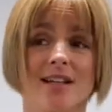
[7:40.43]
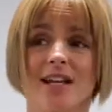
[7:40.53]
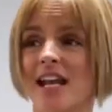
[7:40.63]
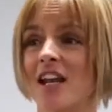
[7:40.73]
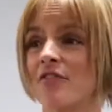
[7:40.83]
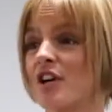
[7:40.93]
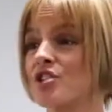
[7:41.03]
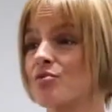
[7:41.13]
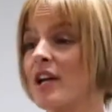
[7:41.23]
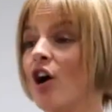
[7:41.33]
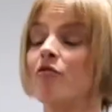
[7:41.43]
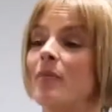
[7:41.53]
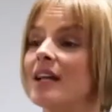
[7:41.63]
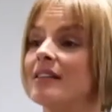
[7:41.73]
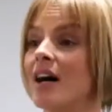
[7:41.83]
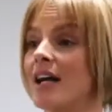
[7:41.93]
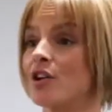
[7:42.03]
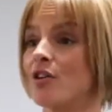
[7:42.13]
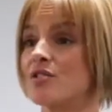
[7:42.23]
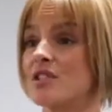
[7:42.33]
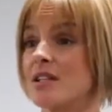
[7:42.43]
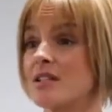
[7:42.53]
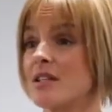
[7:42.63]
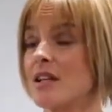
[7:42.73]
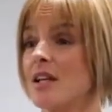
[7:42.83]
an anniversary of my diagnosis,